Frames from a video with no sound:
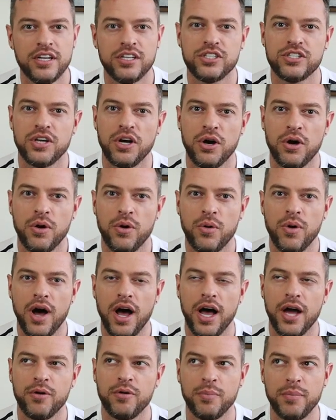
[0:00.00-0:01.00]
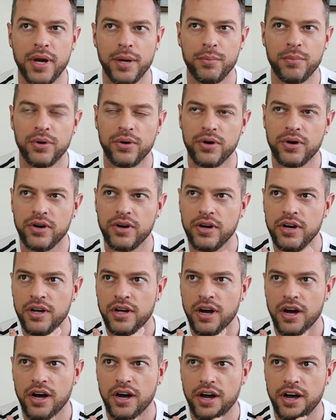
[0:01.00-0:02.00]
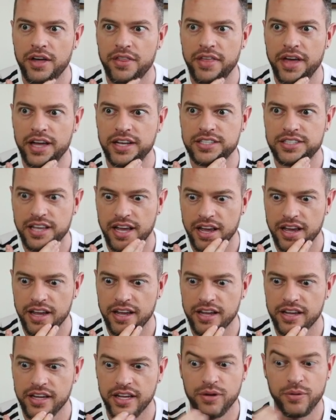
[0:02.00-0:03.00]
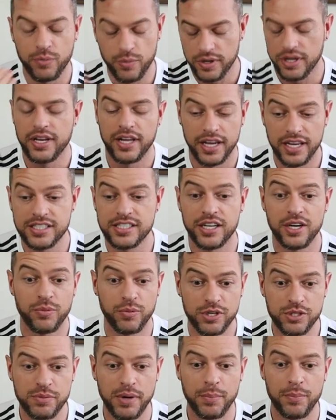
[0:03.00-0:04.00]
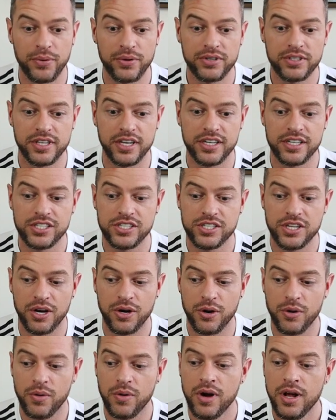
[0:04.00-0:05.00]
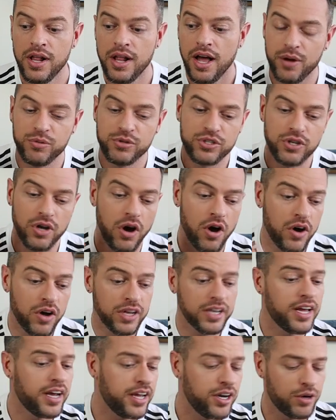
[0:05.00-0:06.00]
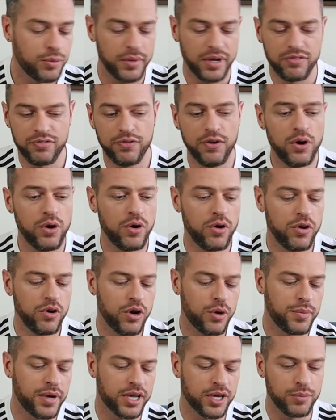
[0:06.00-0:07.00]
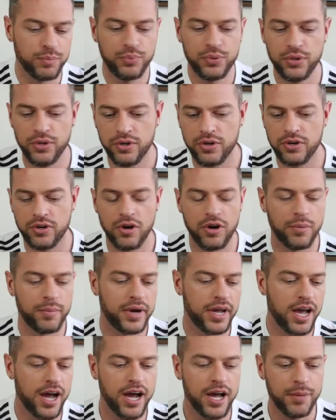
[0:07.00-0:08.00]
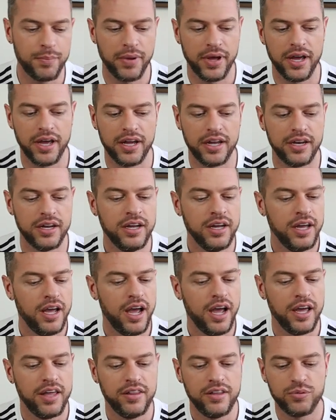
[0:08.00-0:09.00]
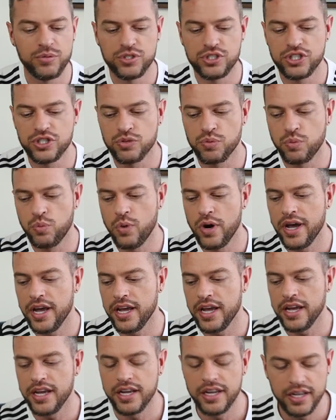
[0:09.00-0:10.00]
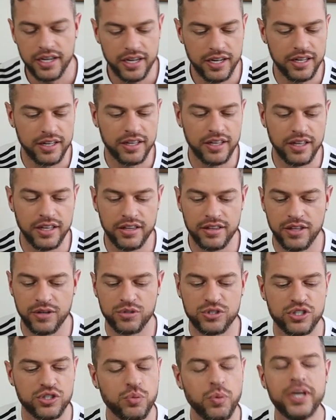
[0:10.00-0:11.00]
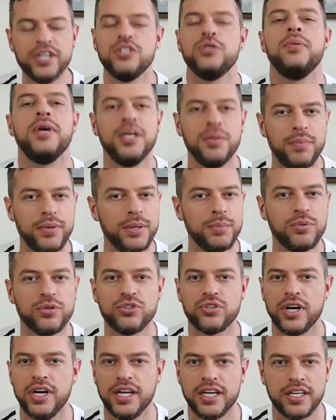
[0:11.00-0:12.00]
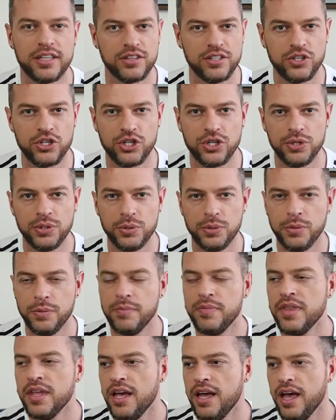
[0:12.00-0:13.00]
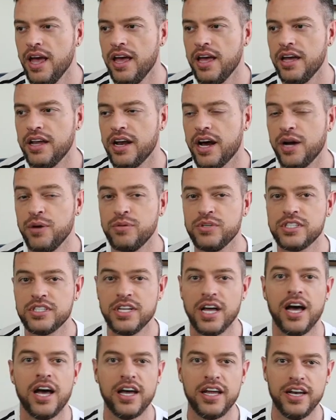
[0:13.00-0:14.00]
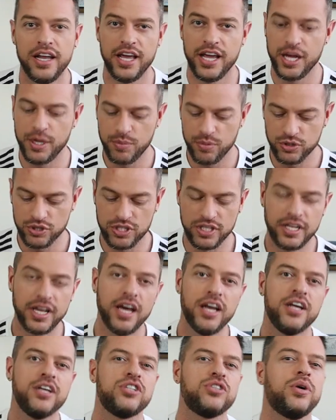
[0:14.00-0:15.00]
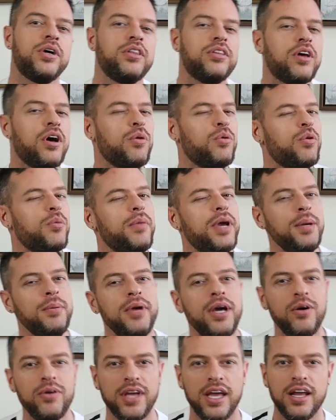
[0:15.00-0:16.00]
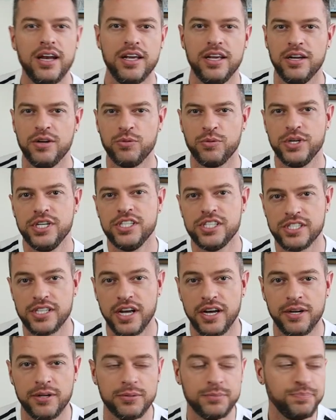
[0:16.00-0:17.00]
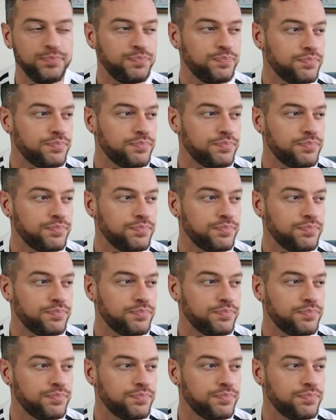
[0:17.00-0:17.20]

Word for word: So I remember that day, like I said, it was my birthday, so I was online on my phone, on my computer, on my iPad, and there was just way too many people trying to get the shoe, and I was not able to get it. So I thought, well, maybe I'll get it and resell.